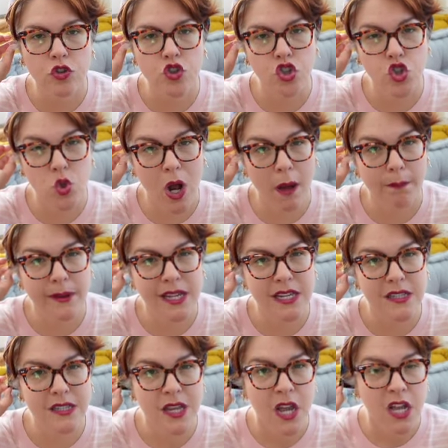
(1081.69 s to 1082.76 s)
to drop
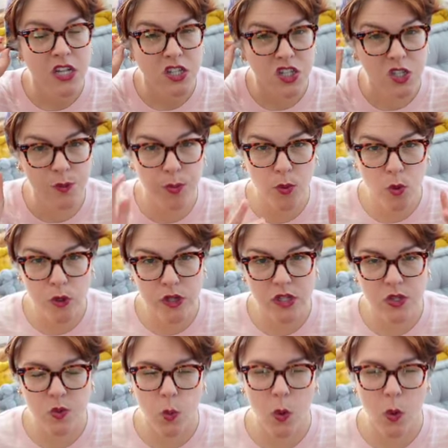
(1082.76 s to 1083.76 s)
its spores